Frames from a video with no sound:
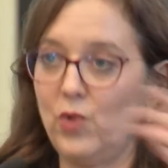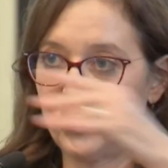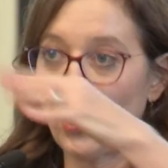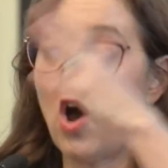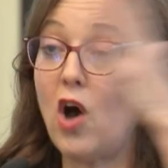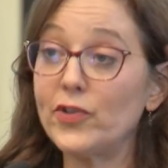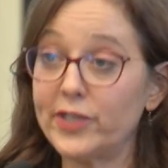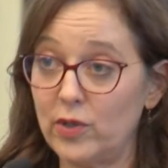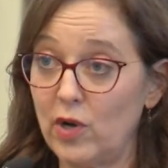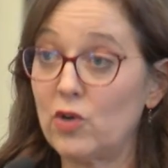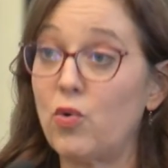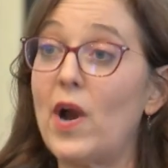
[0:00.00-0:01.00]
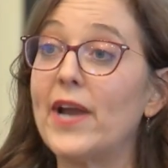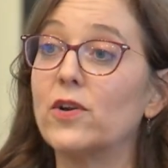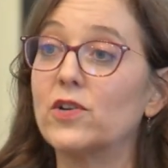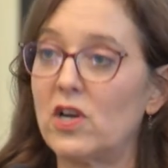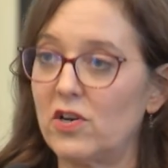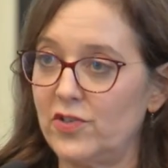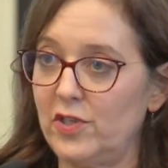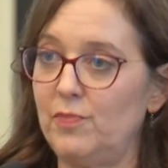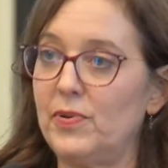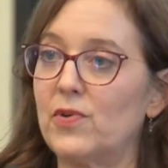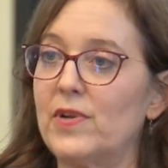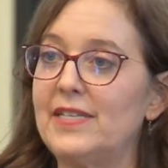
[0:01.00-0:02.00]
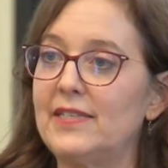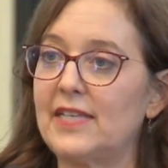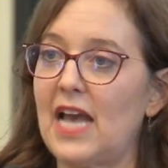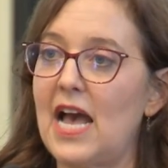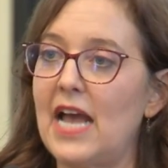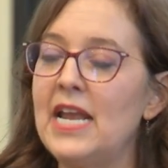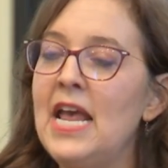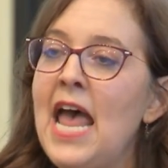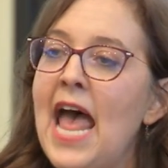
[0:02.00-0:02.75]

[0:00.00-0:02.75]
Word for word: which also acquired Carson Pirie Scott.